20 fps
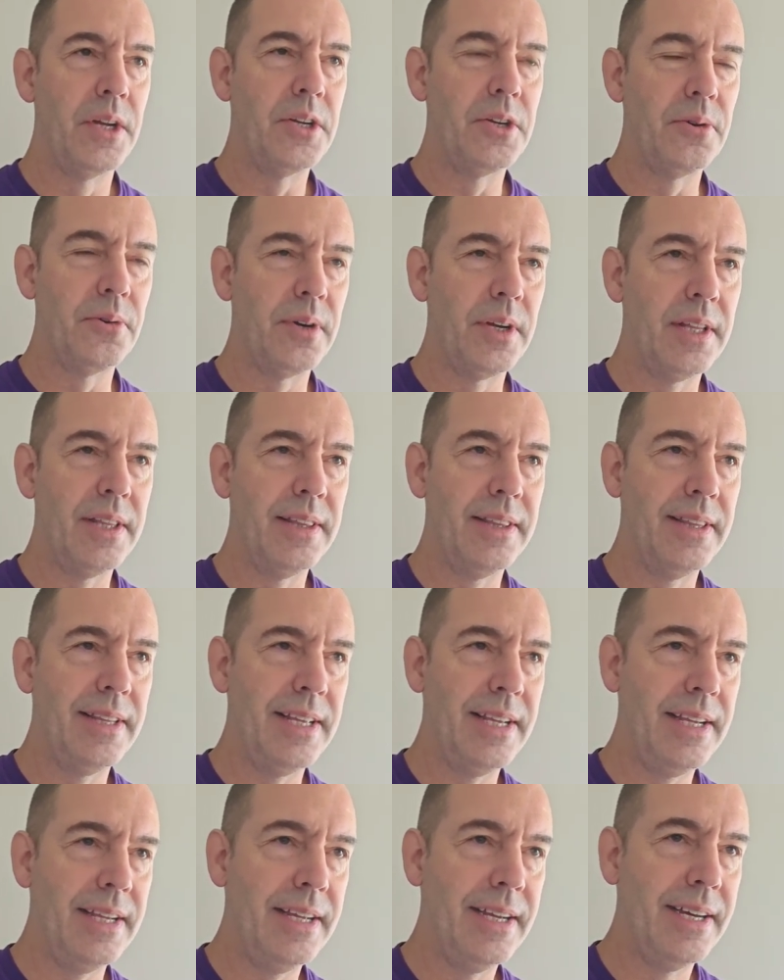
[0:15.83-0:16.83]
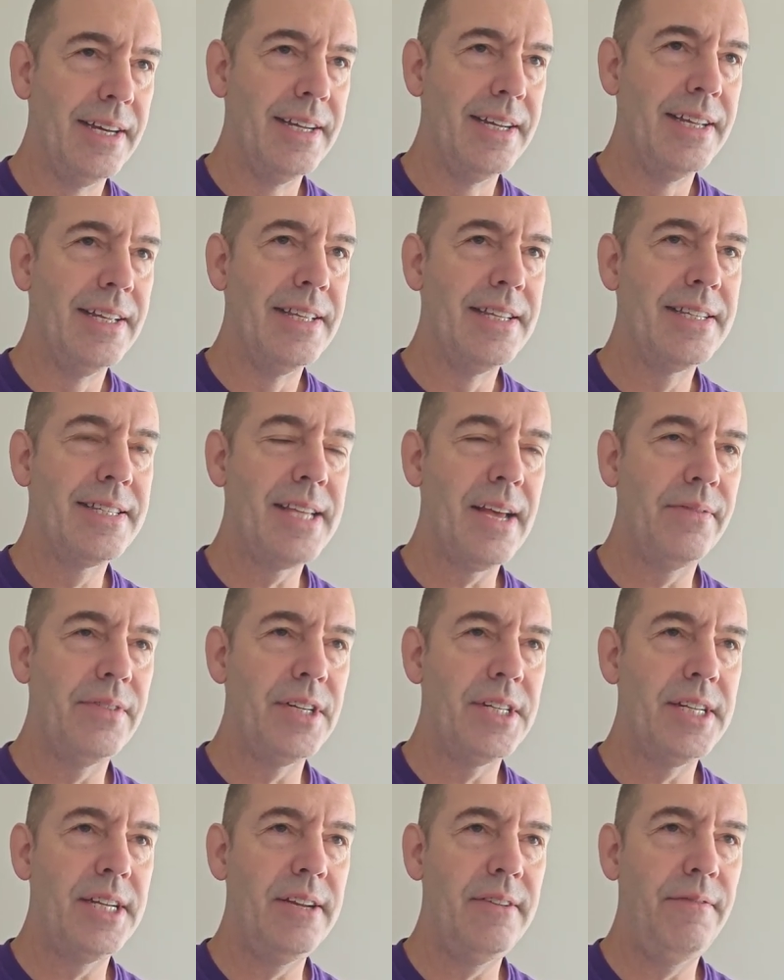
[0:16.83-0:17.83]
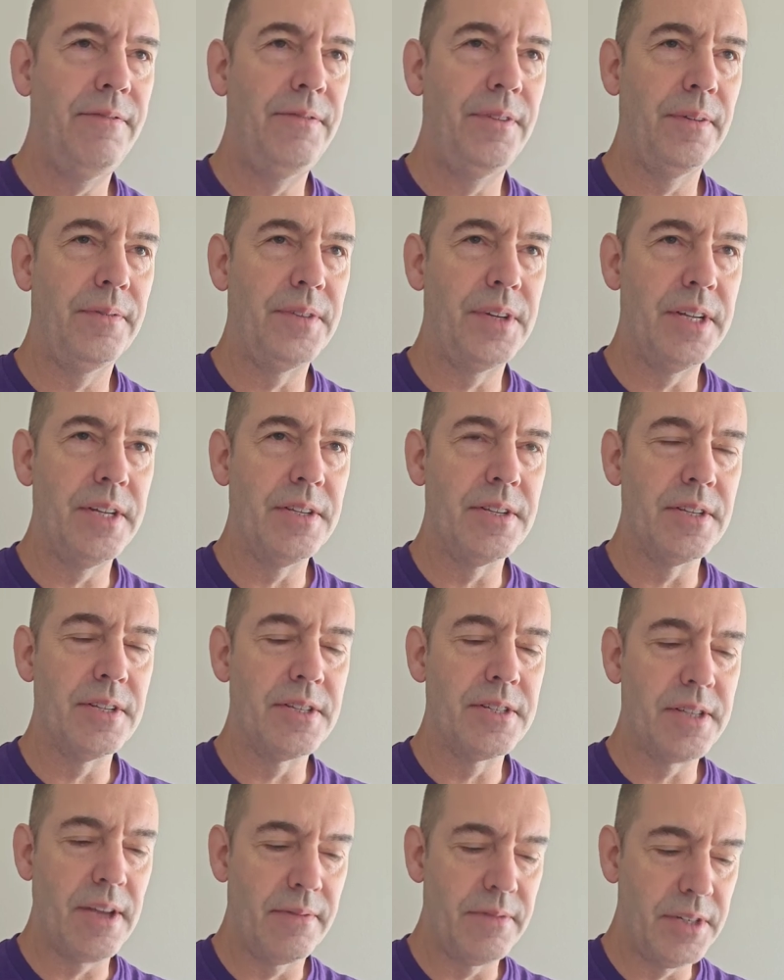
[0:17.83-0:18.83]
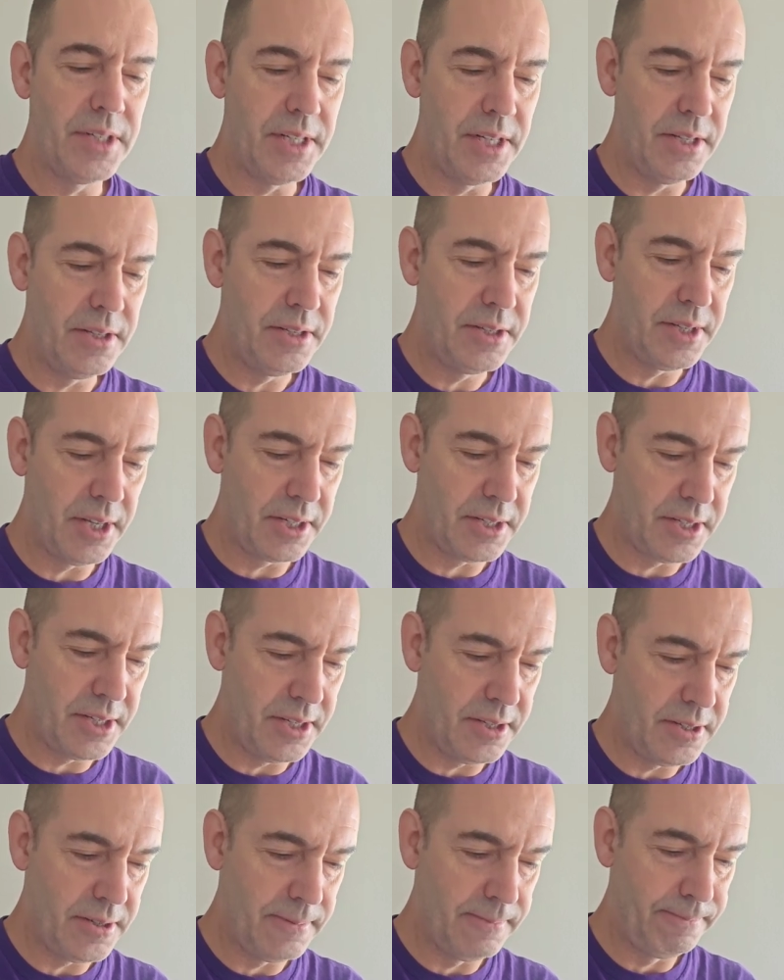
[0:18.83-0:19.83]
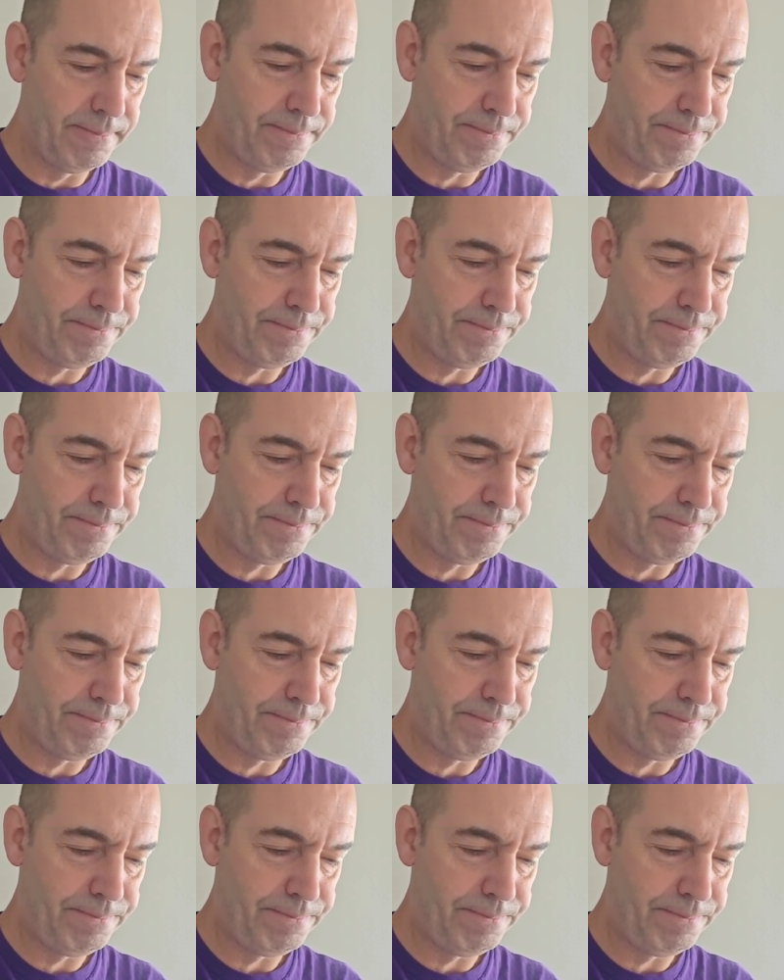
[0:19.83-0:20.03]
during the 1750s and 1760s.